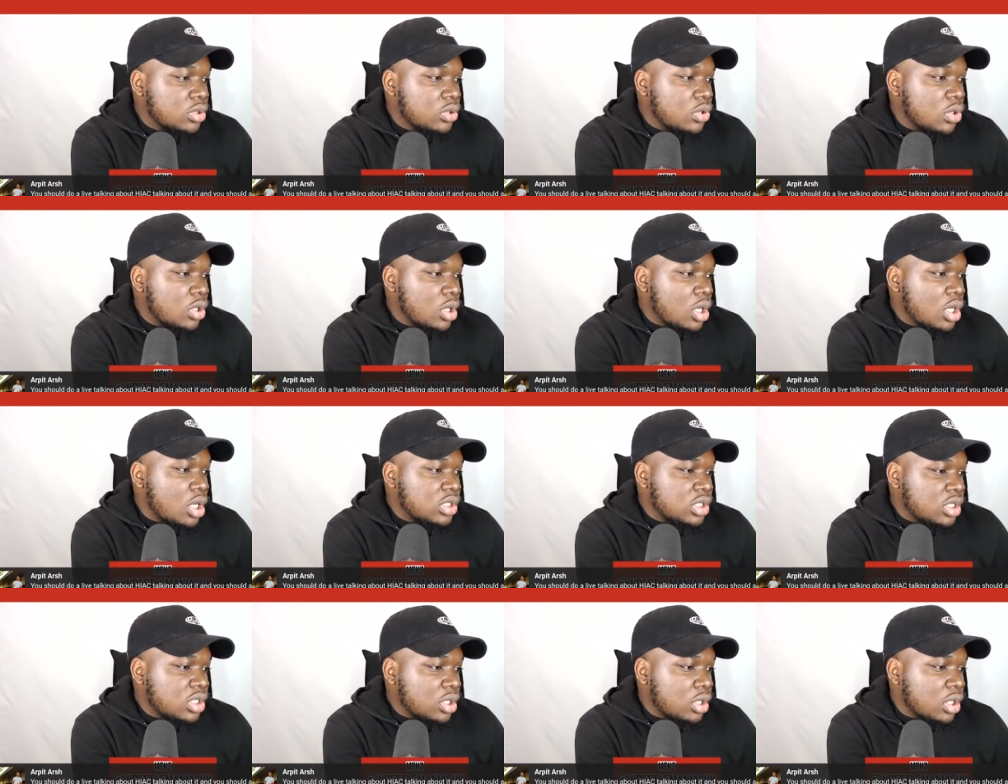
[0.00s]

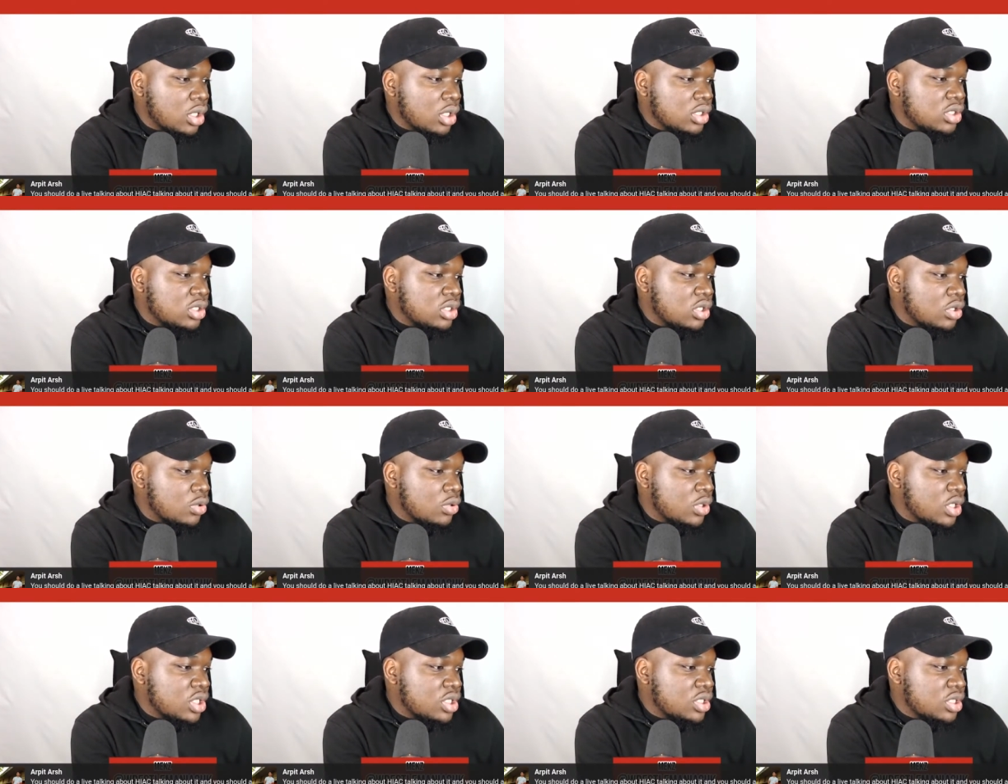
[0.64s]
ask and answer the
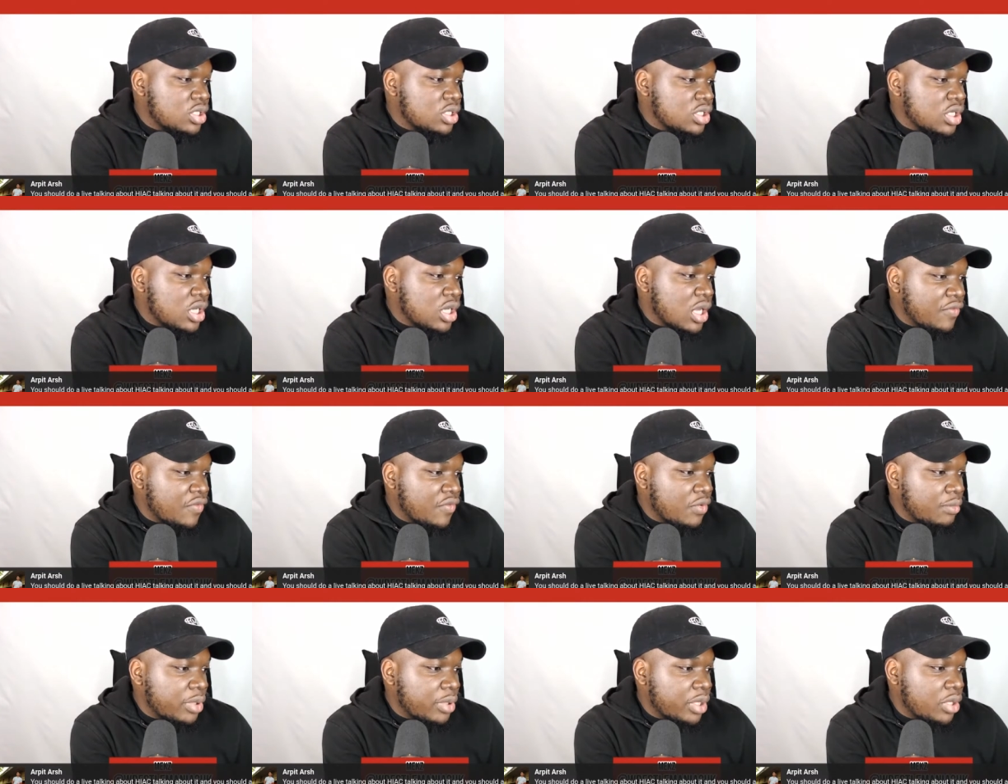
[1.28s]
questions and have
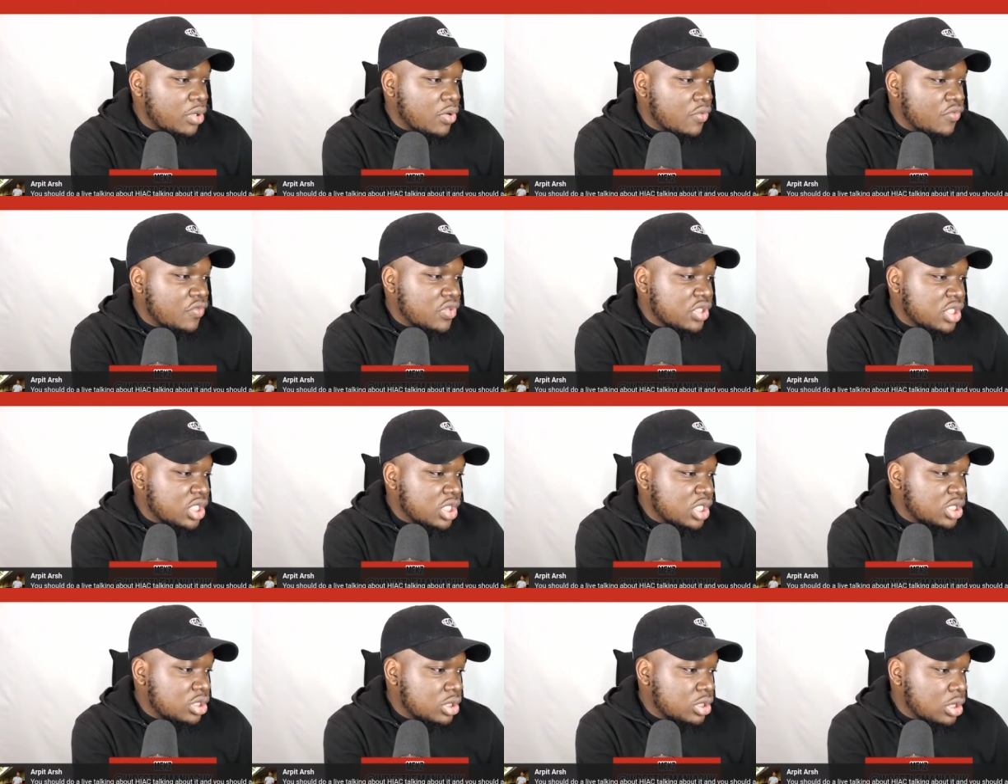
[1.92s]
a big
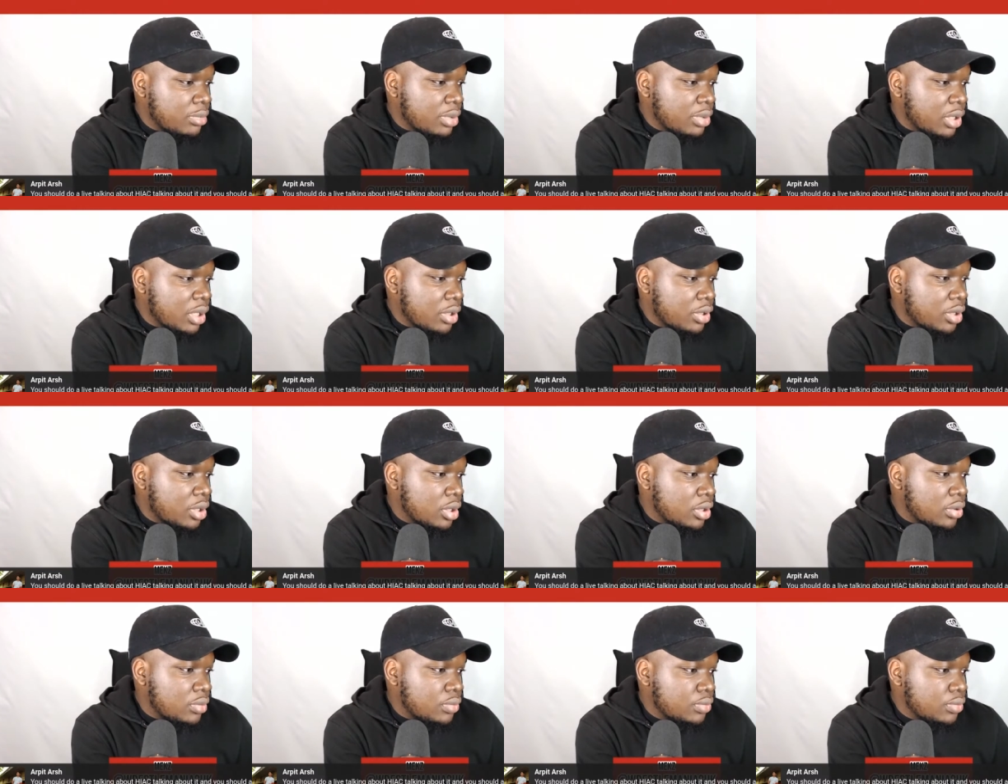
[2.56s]
conversation about
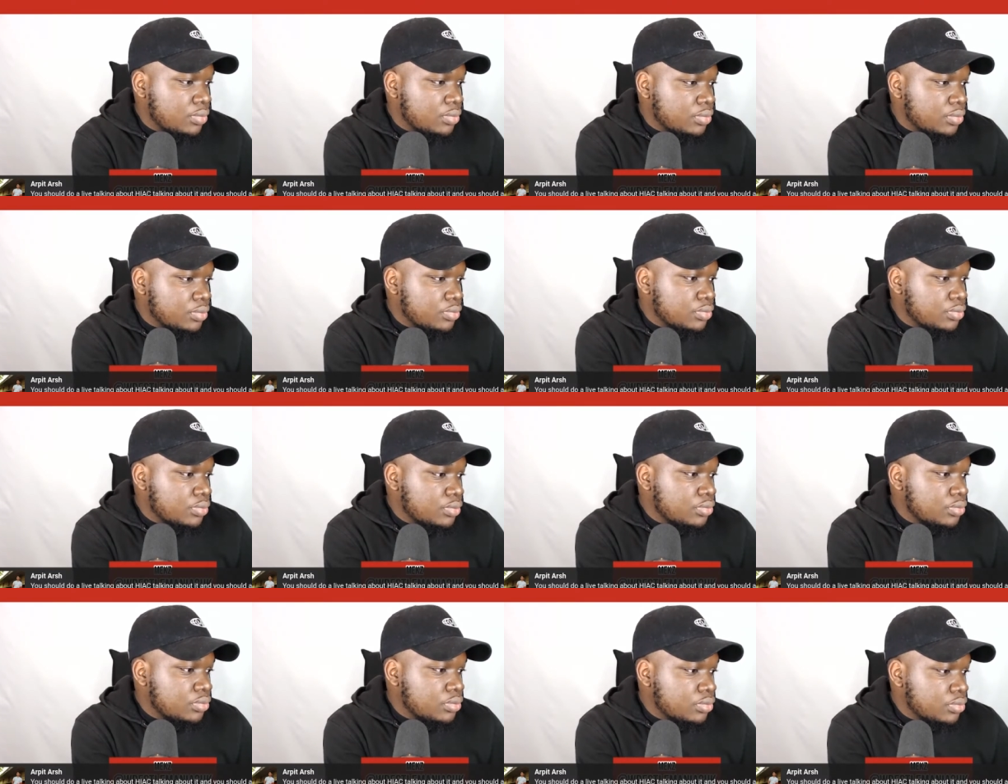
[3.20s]
it.
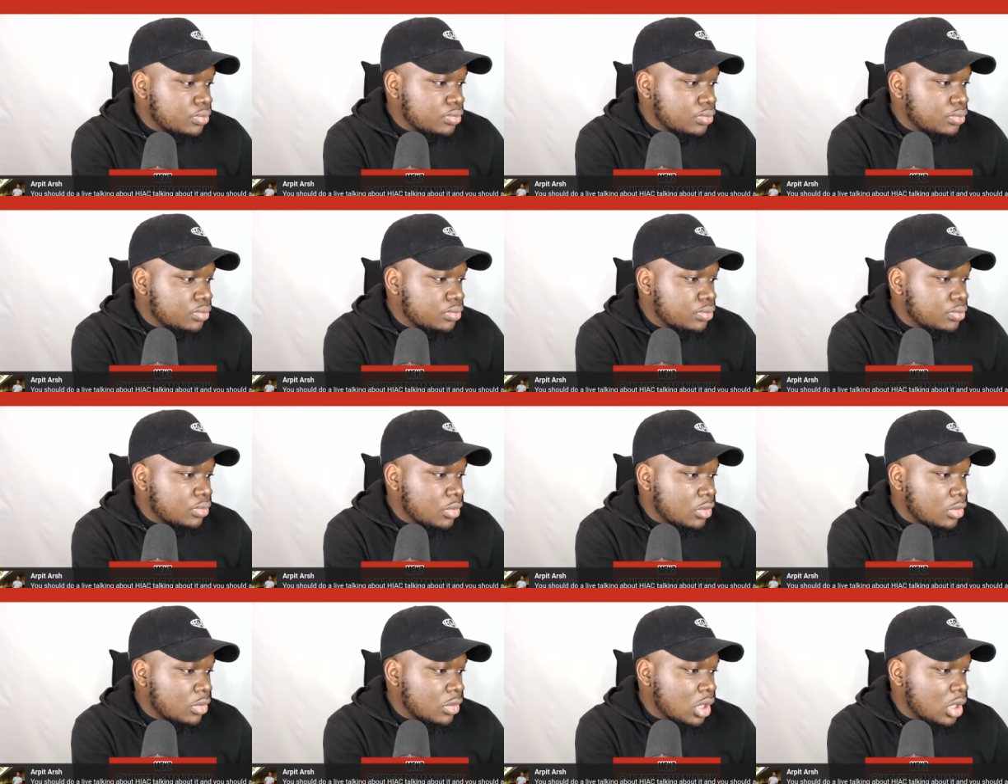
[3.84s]

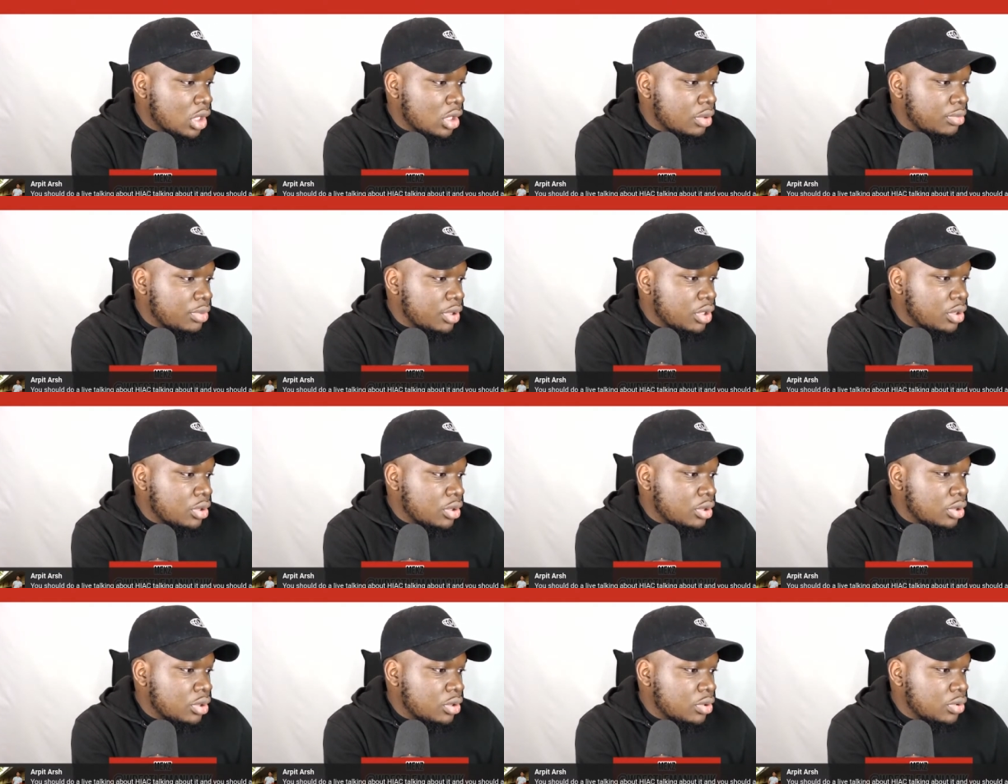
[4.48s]
That'll be
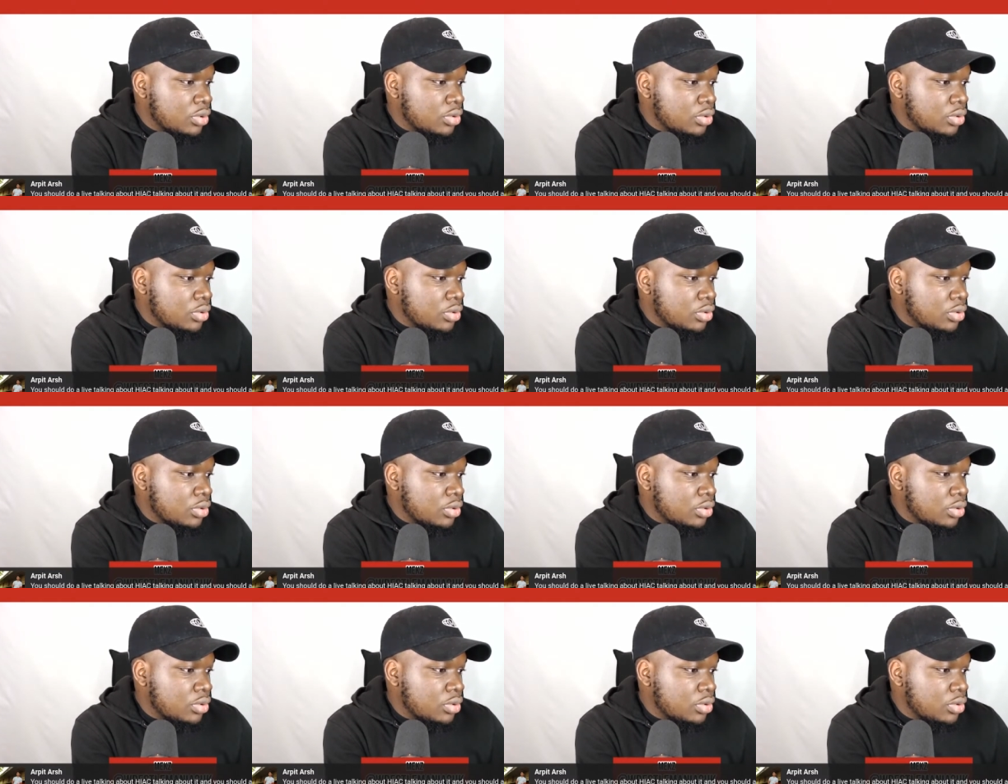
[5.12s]
good.